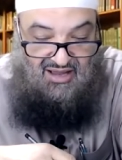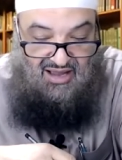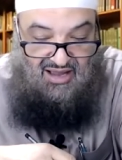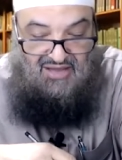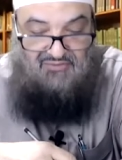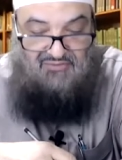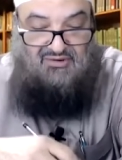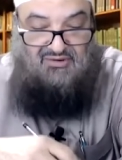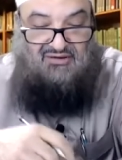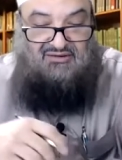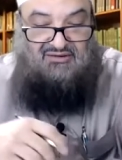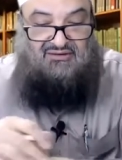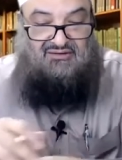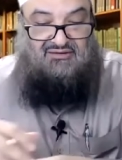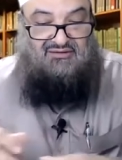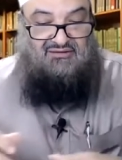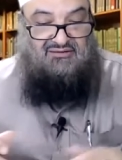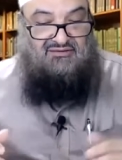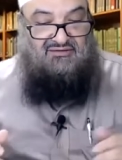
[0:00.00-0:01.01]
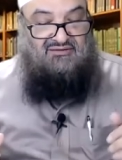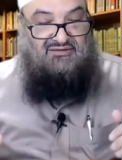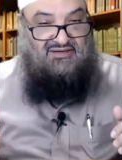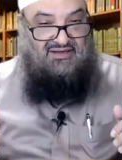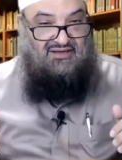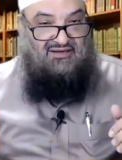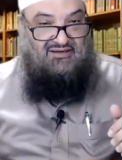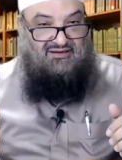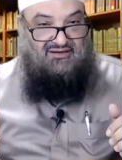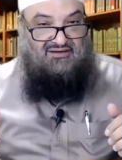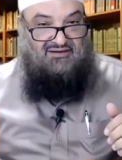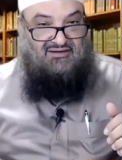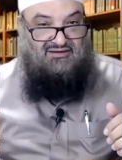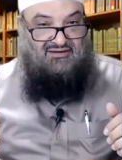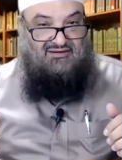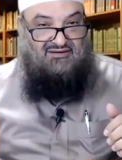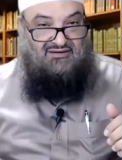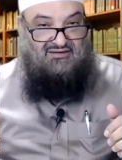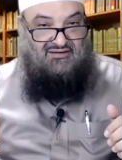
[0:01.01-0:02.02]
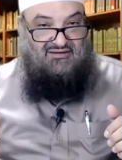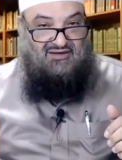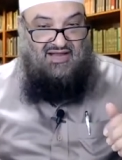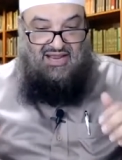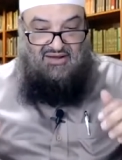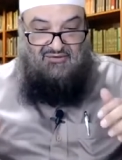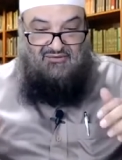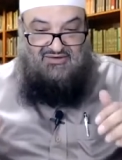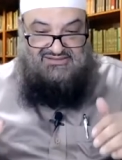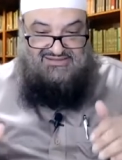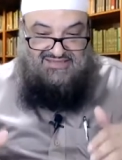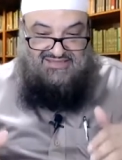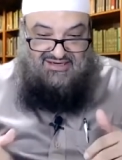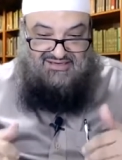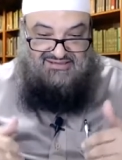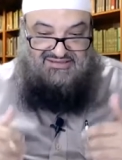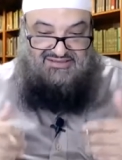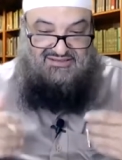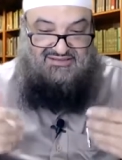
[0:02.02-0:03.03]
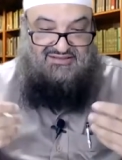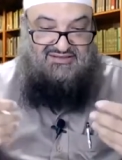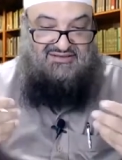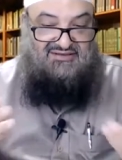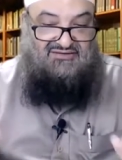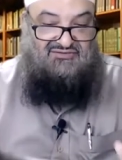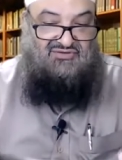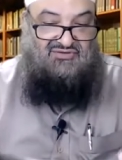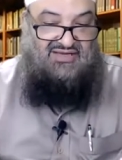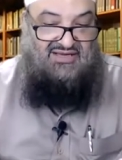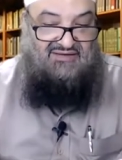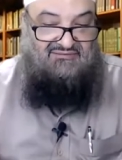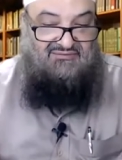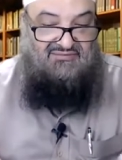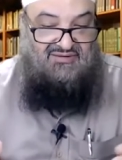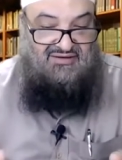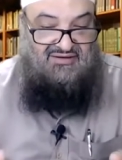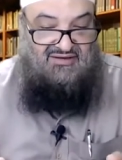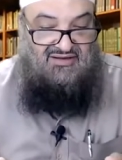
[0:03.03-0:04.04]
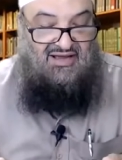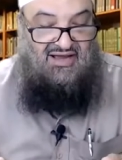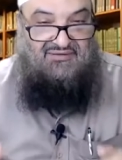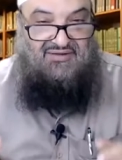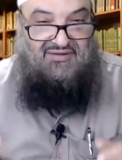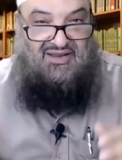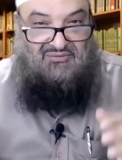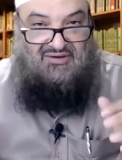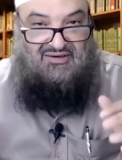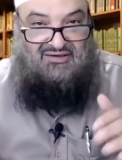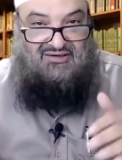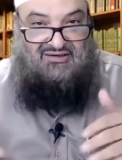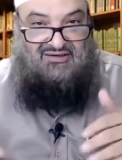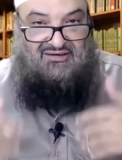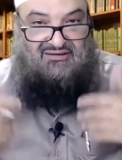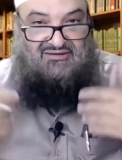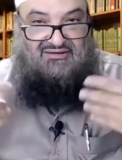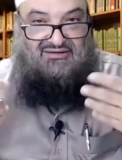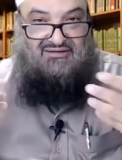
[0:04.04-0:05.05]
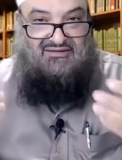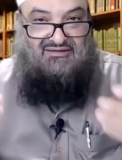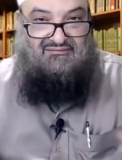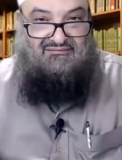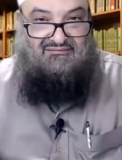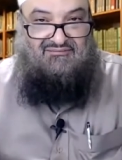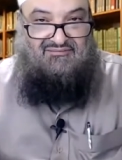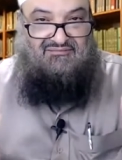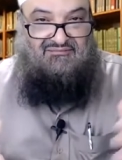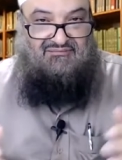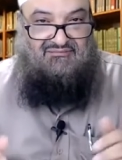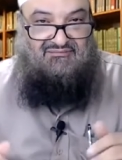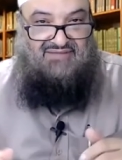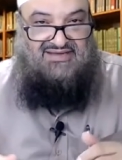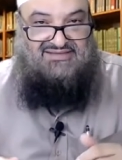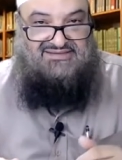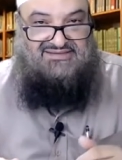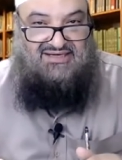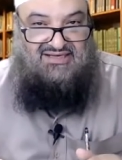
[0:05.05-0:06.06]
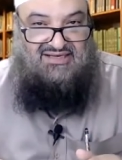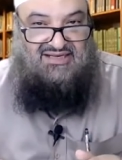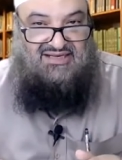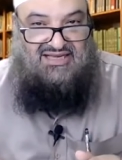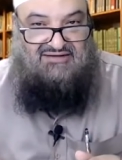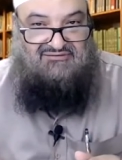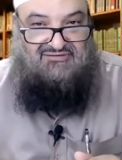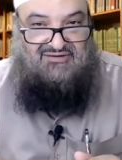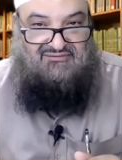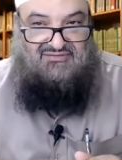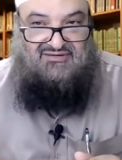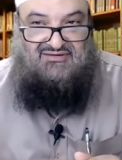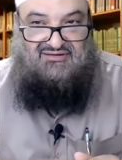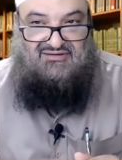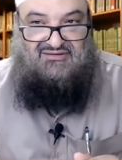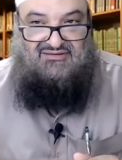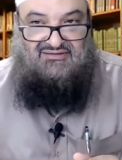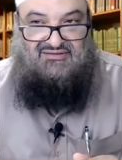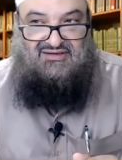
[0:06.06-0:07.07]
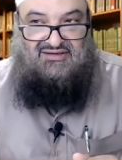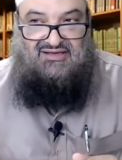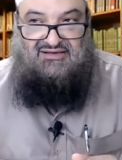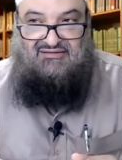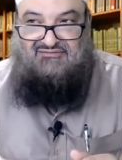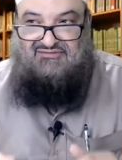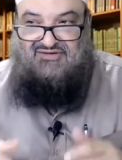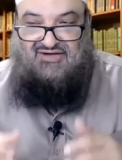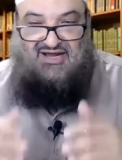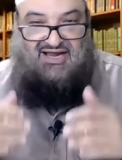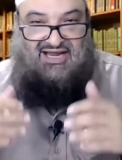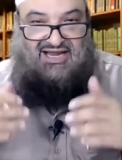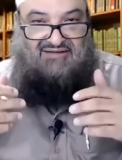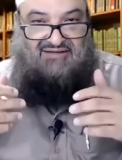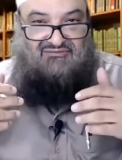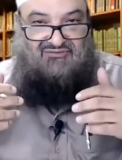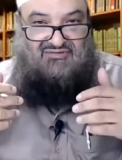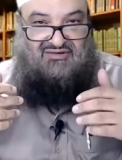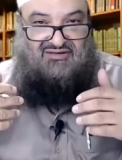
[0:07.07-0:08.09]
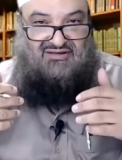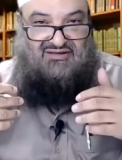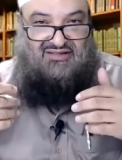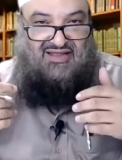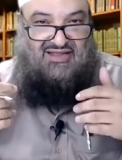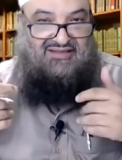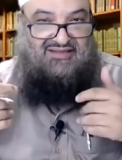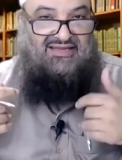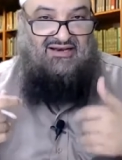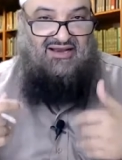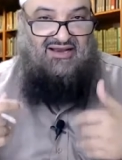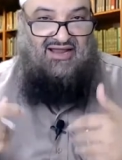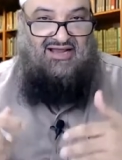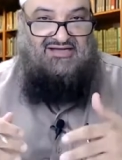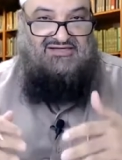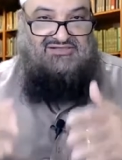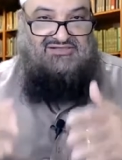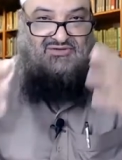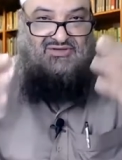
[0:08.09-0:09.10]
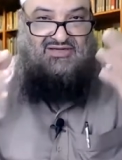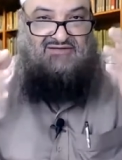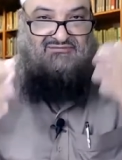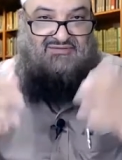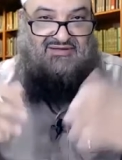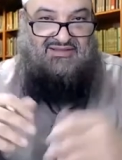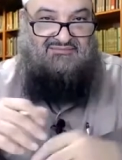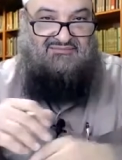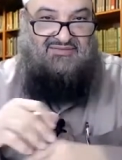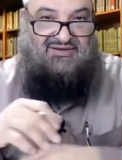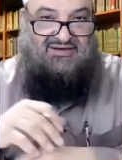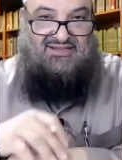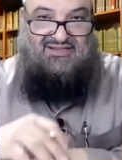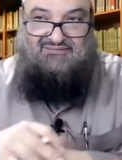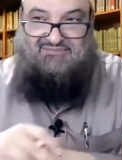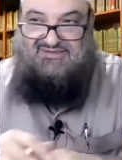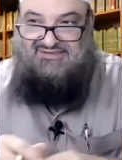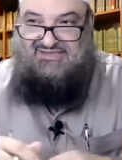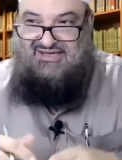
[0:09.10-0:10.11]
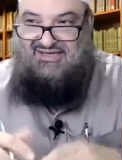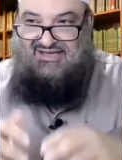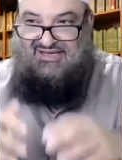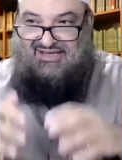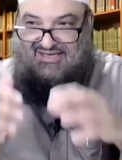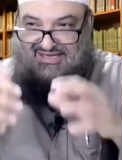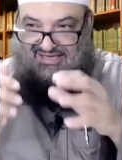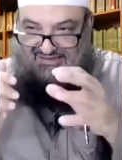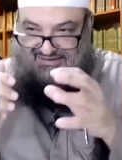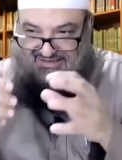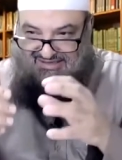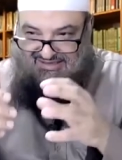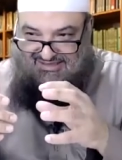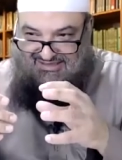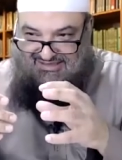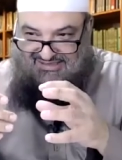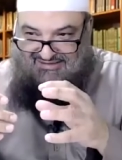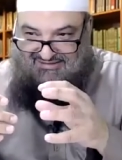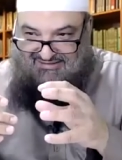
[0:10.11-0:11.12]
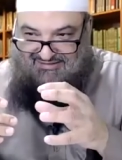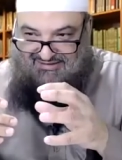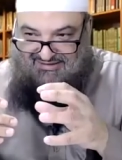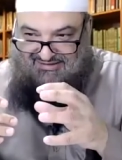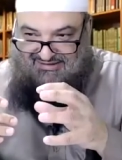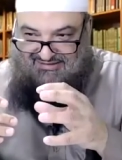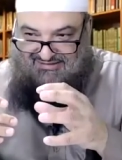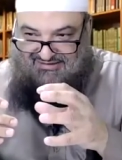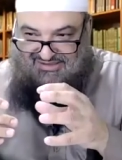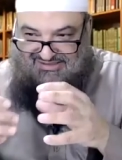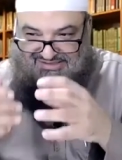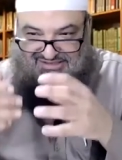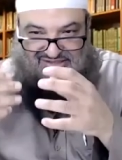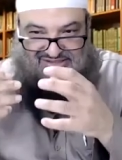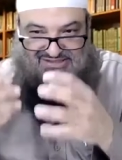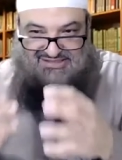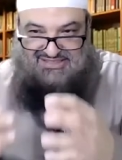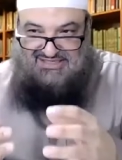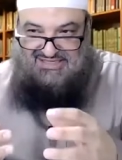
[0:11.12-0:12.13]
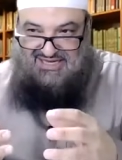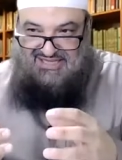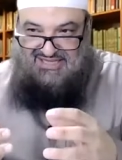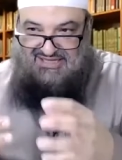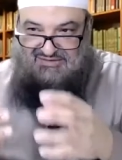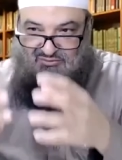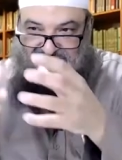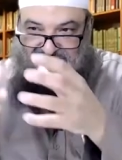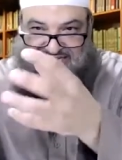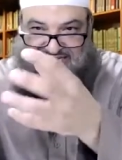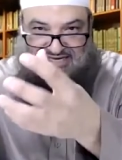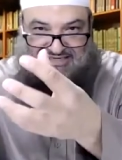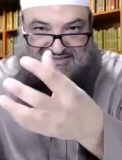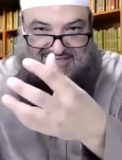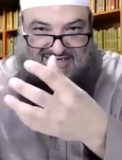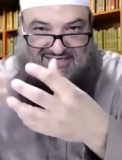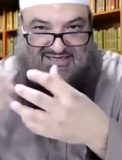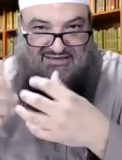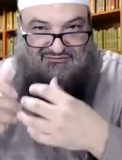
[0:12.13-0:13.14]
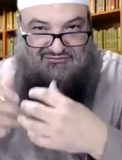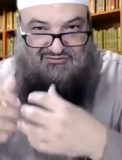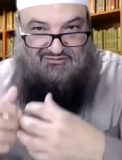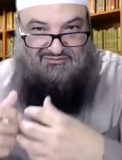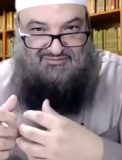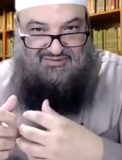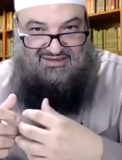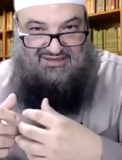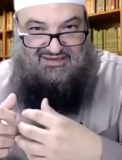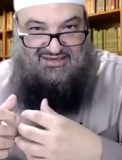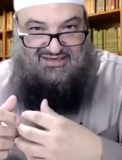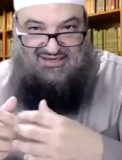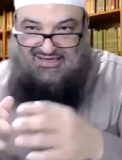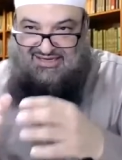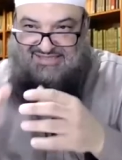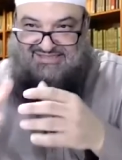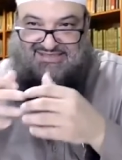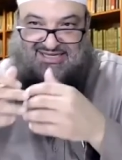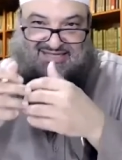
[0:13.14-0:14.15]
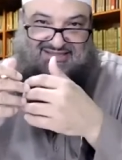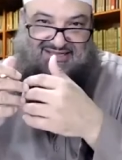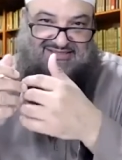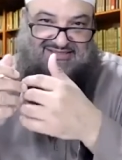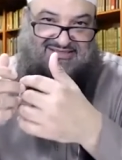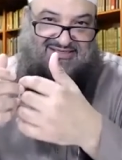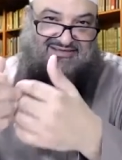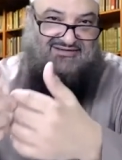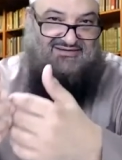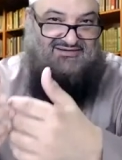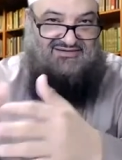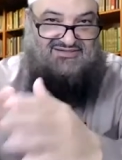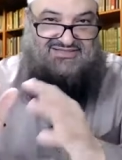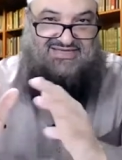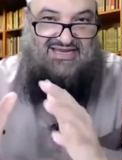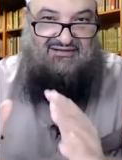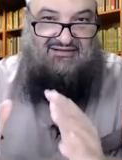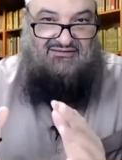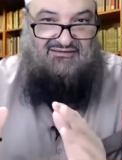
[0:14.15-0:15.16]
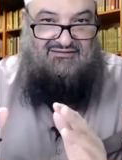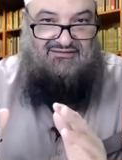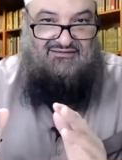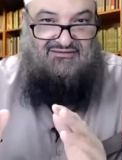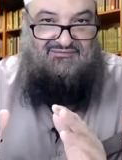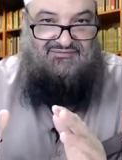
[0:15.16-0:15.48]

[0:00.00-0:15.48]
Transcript: I will, okay, I will sell it to him and I will basically give him the time that he likes to give me the money. That means it, it, it, just consider that what he had taken from me is like that sale.